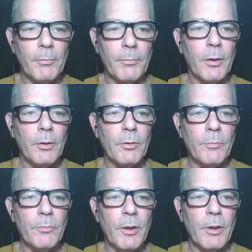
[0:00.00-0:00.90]
jim t
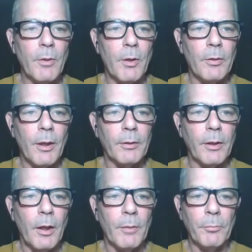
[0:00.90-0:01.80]
mullen dot
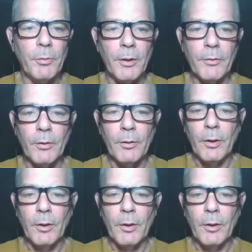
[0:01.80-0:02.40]
com will bring it to